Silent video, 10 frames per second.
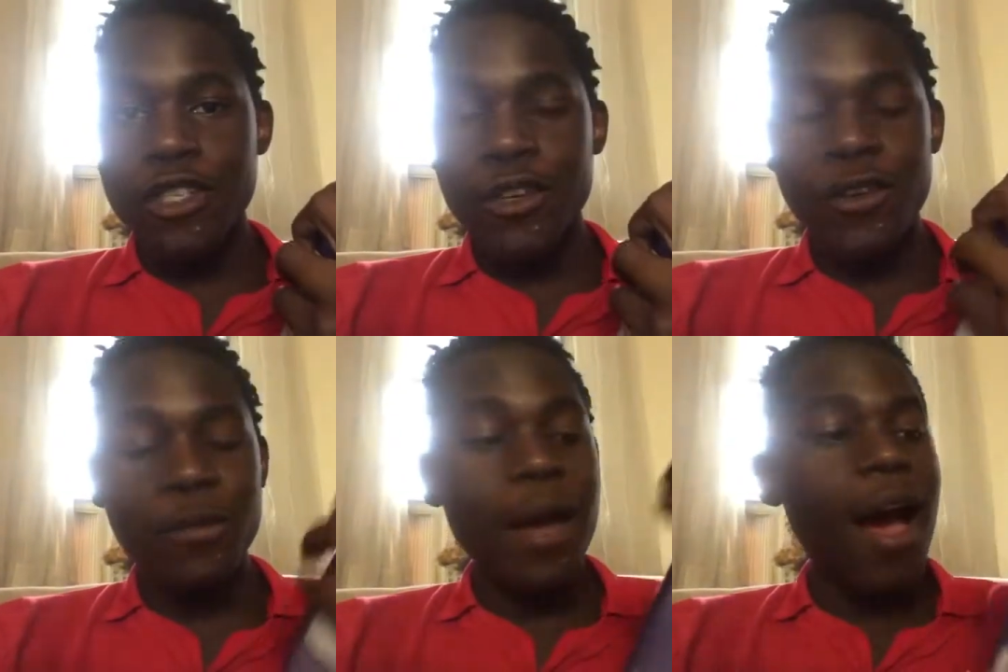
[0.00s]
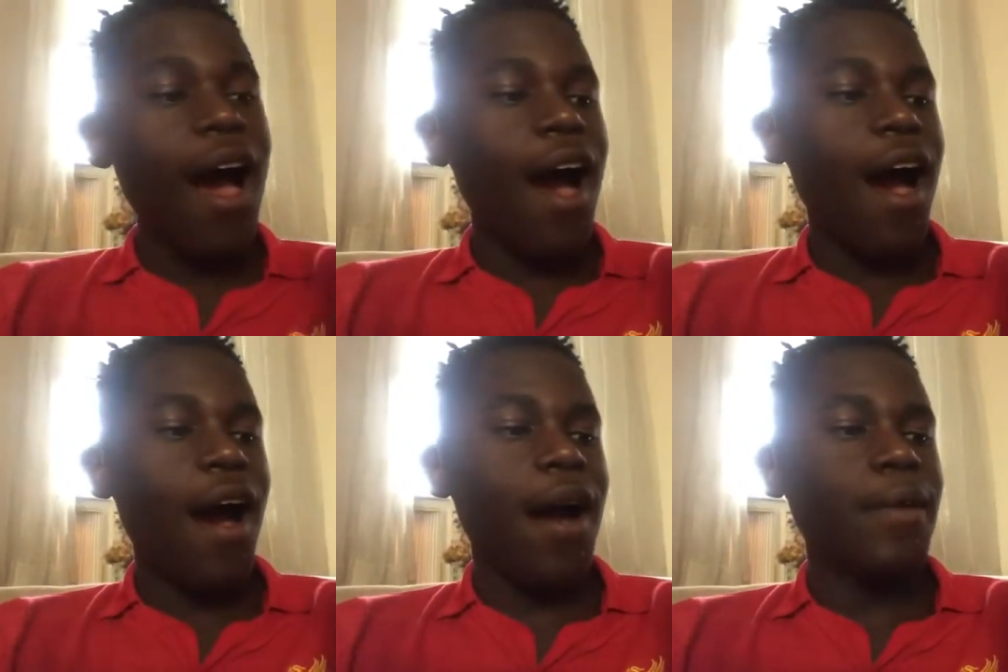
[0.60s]
YouTube.
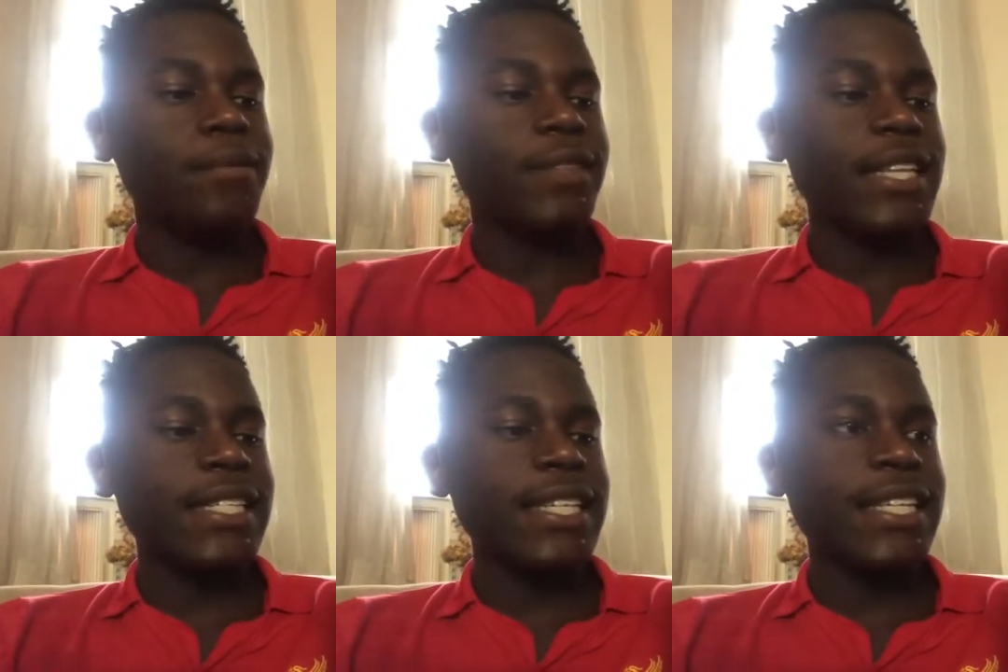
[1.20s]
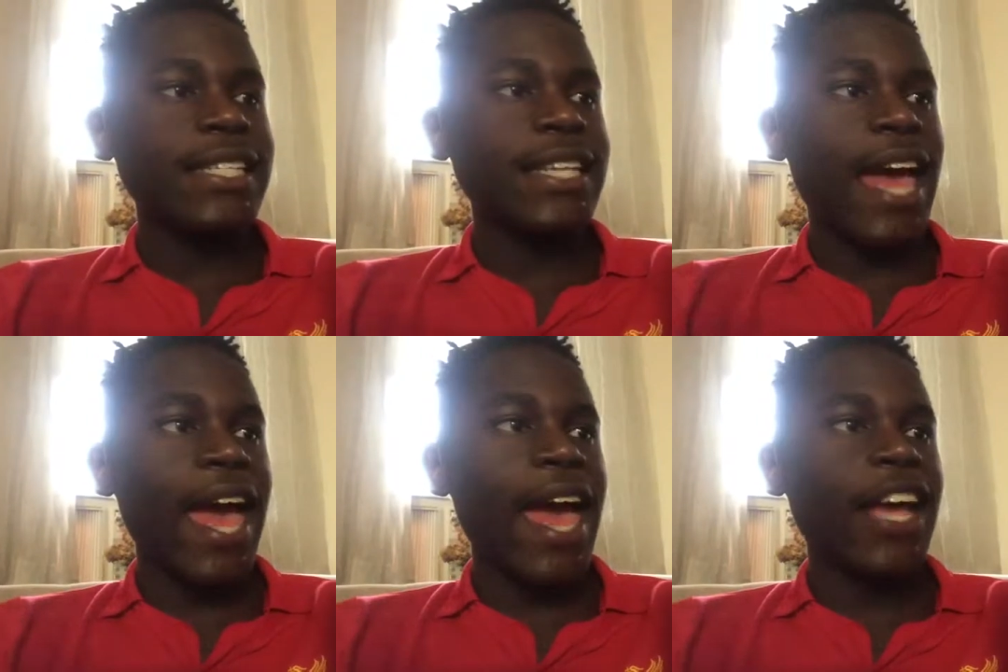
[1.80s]
Um, this is
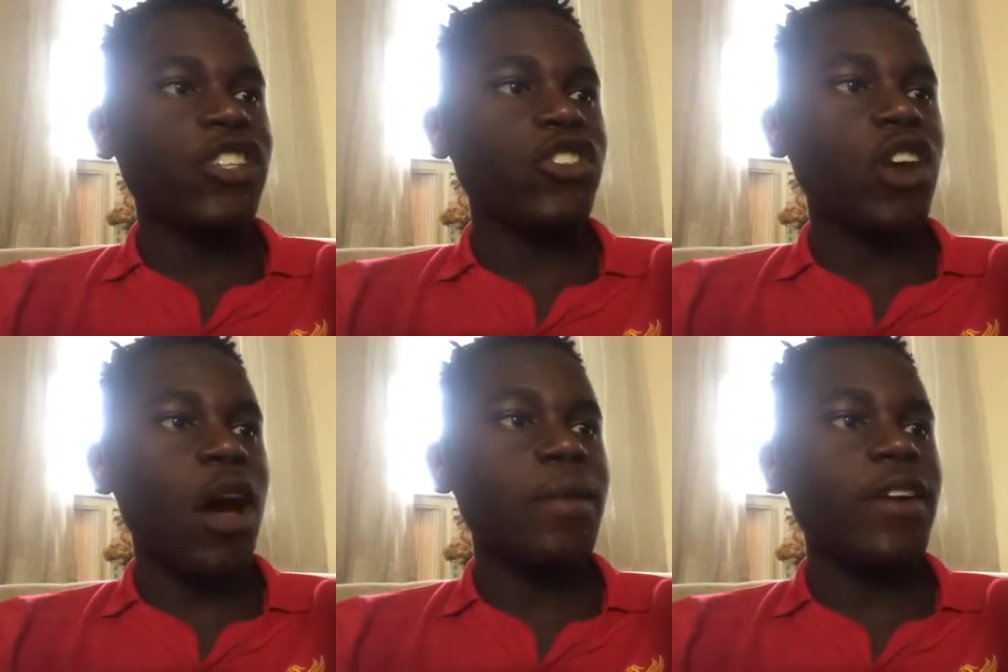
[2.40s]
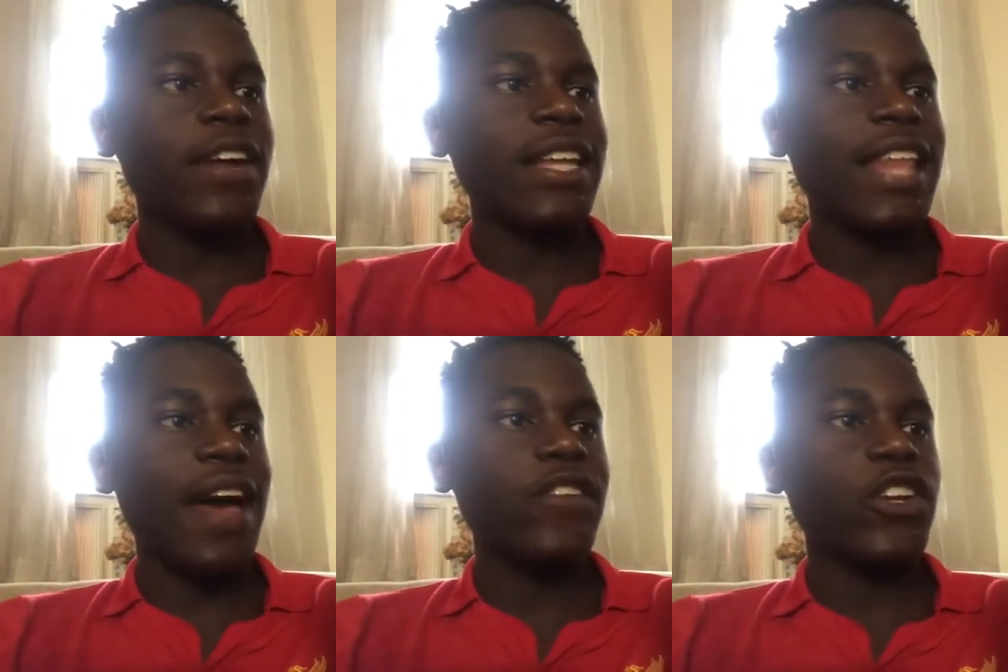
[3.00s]
a strawberry
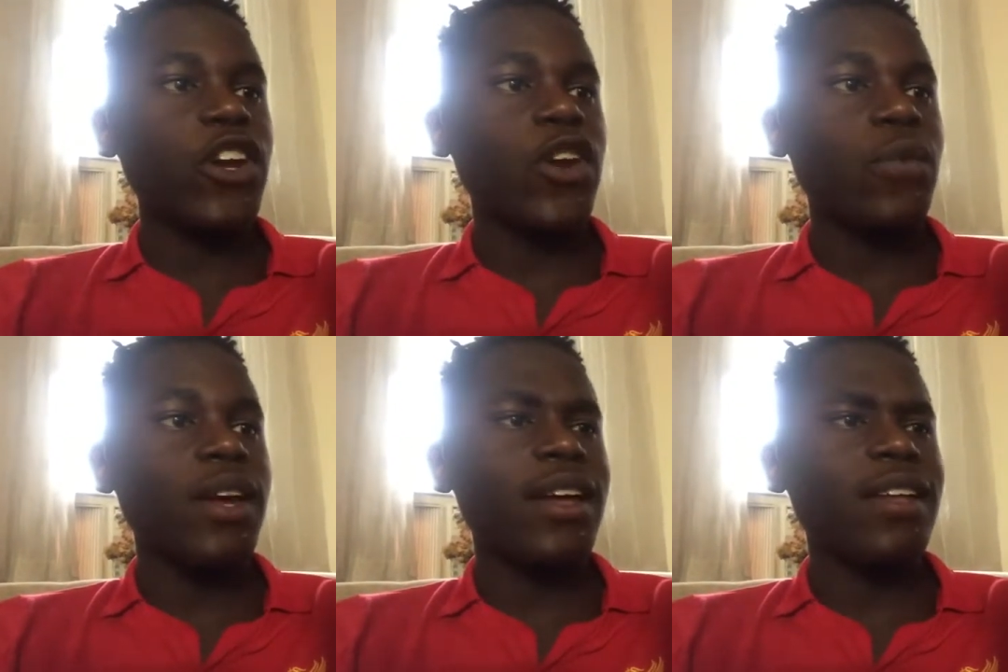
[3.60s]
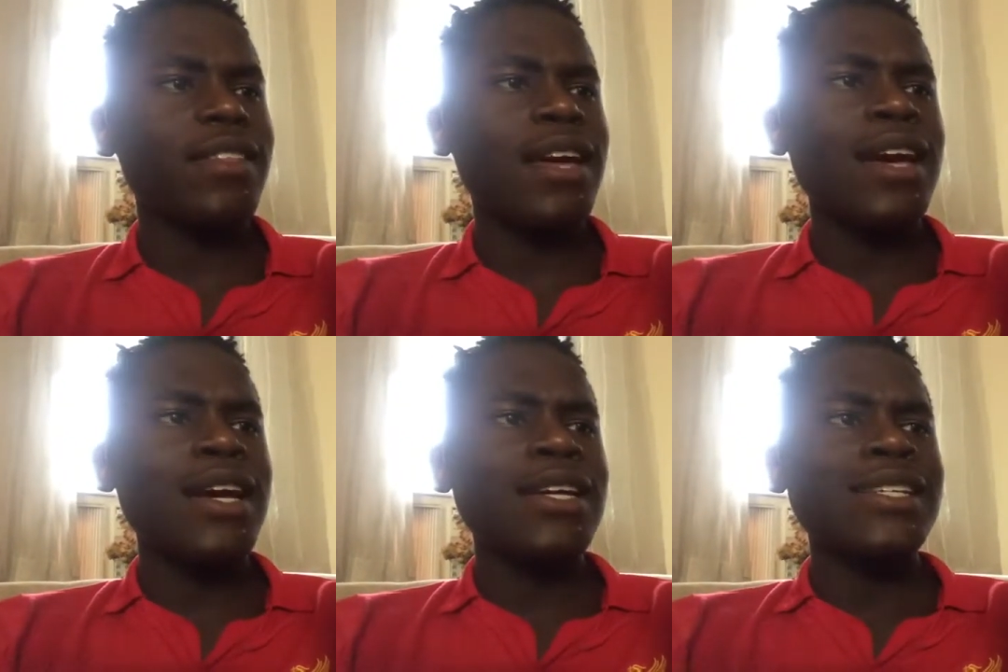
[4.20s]
lavender with
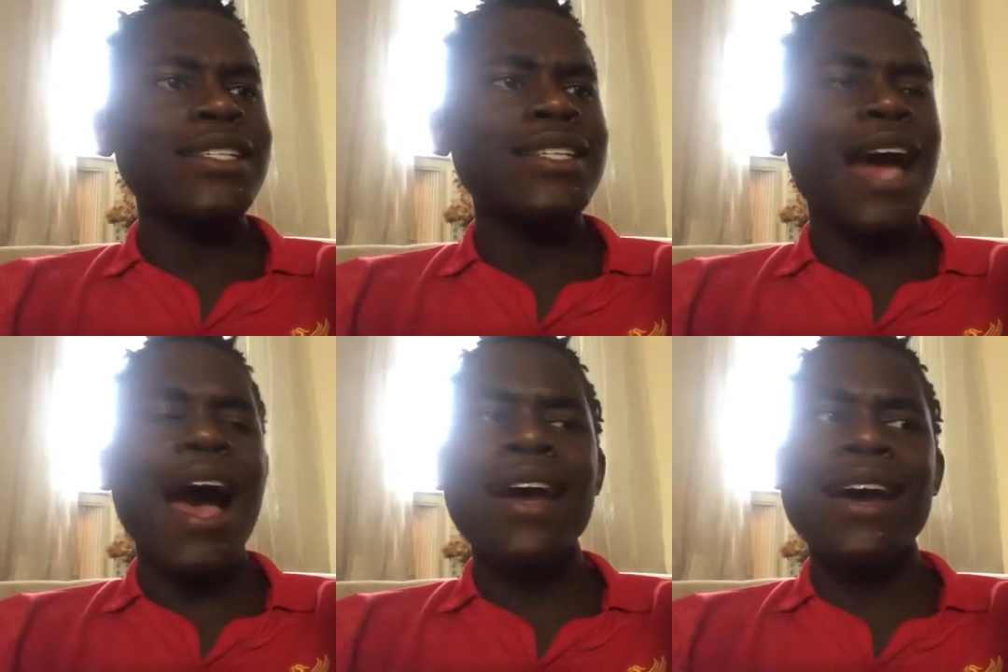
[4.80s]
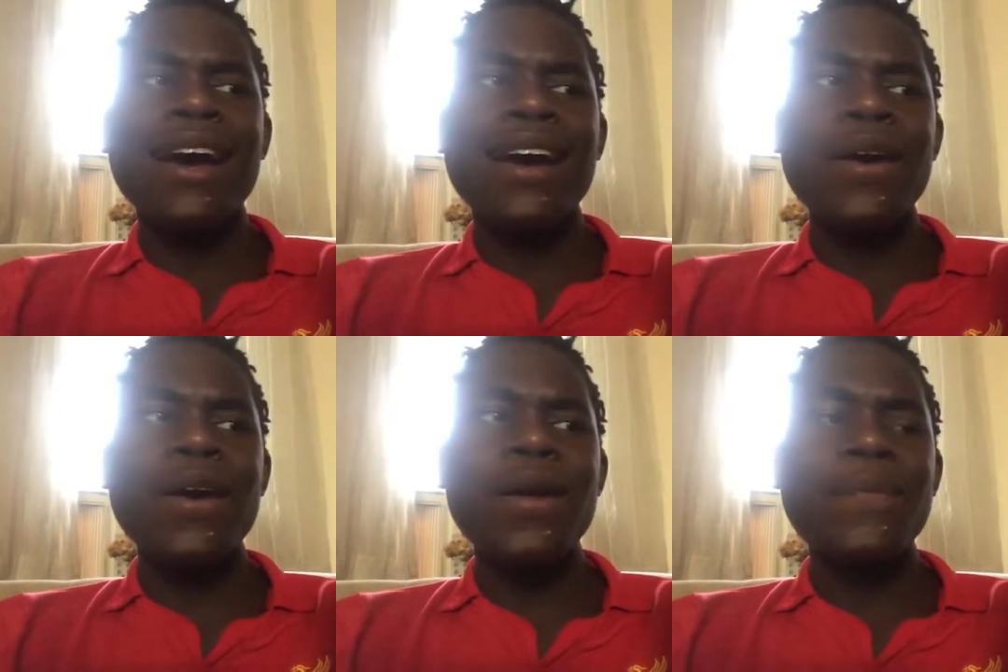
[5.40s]

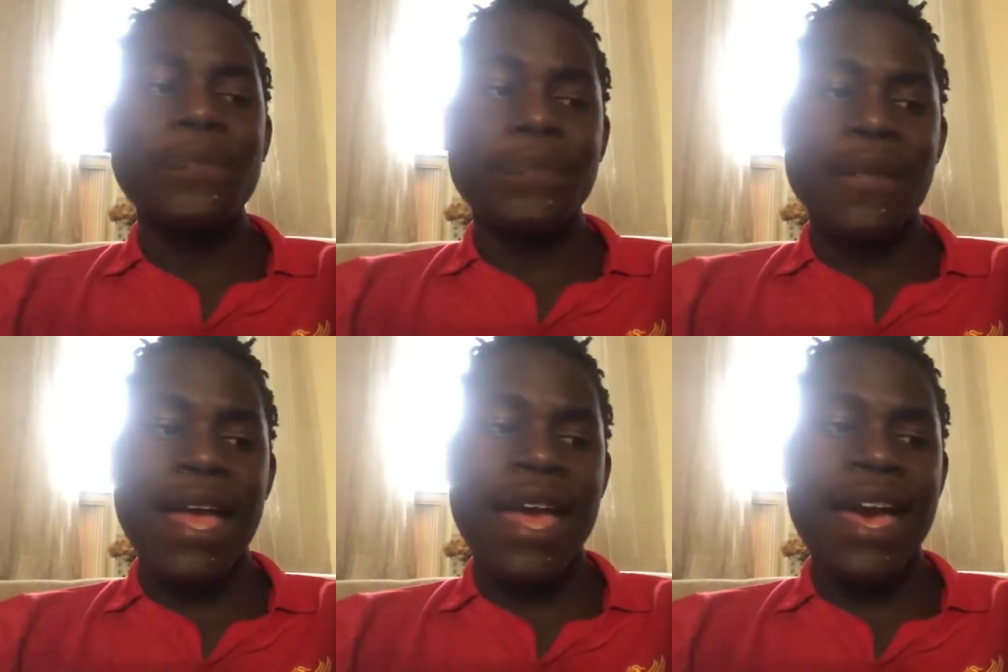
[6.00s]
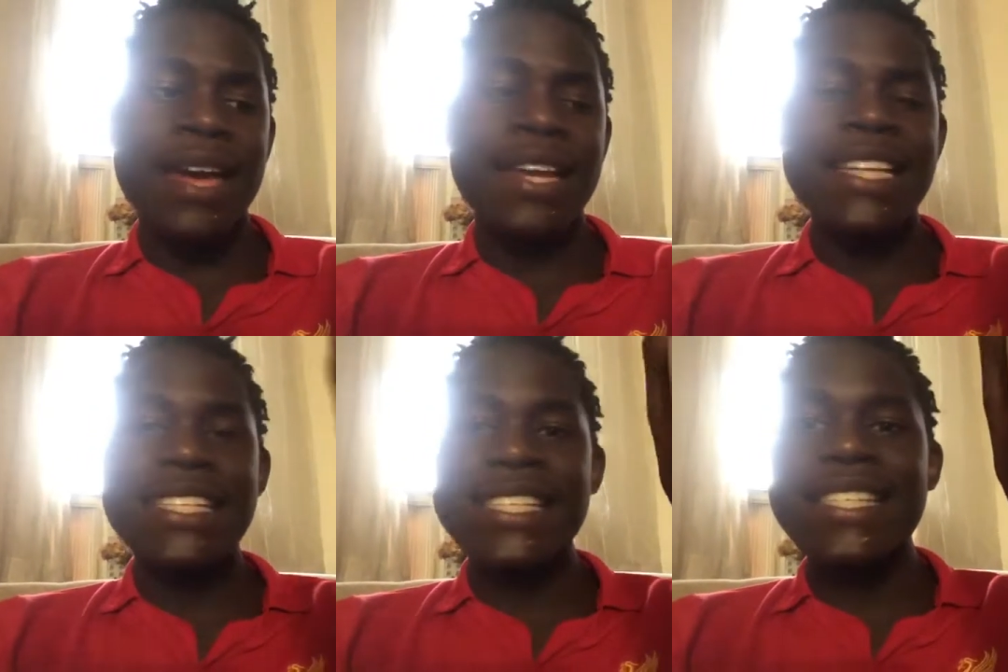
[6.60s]
chaga, and
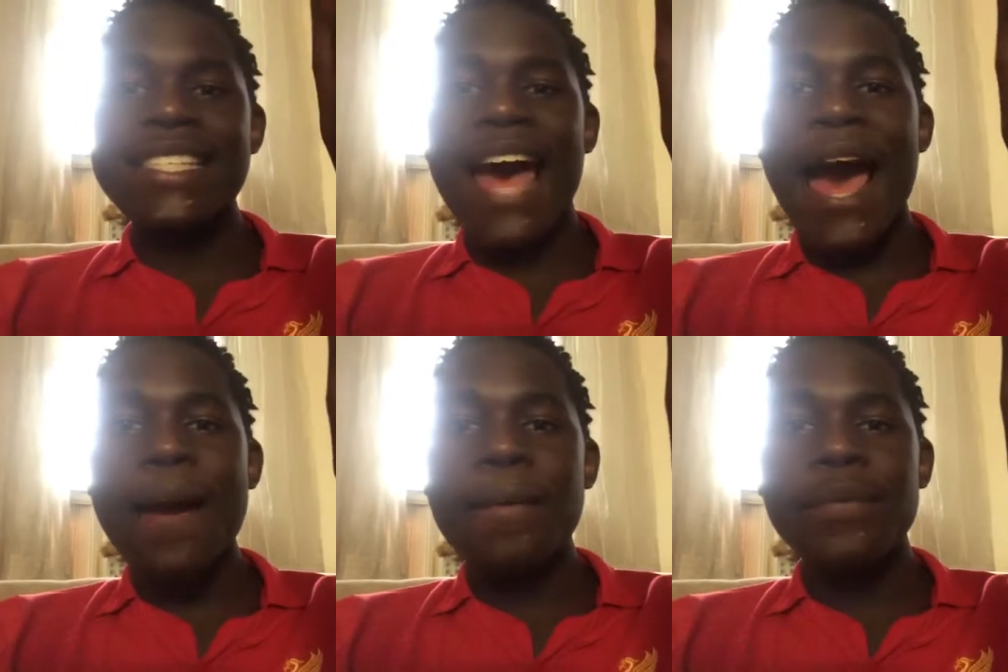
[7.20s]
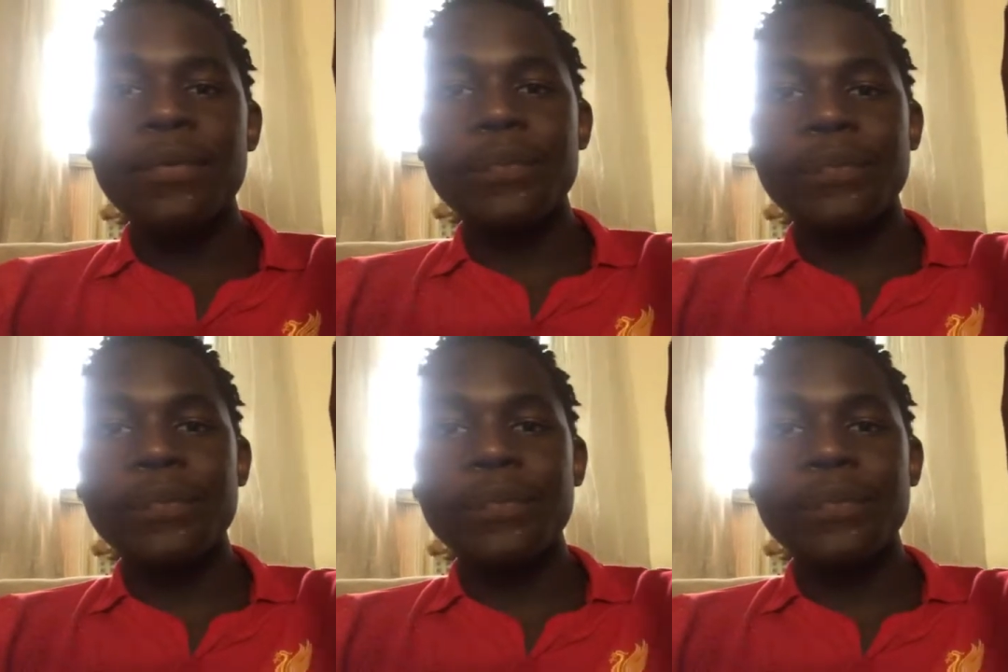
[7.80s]
it's a sap.